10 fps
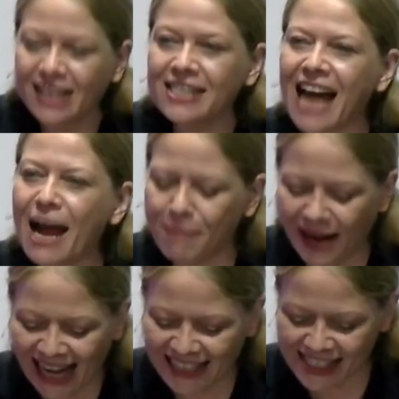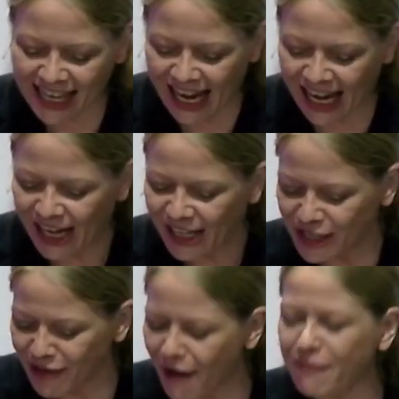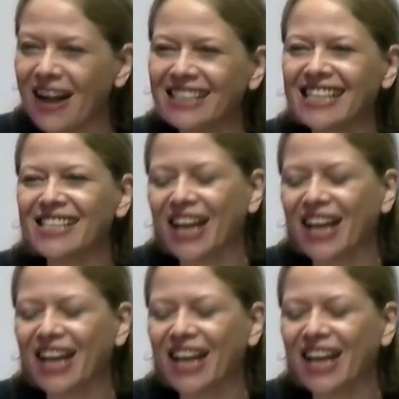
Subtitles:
Zach Polanski, Jarrell Francis,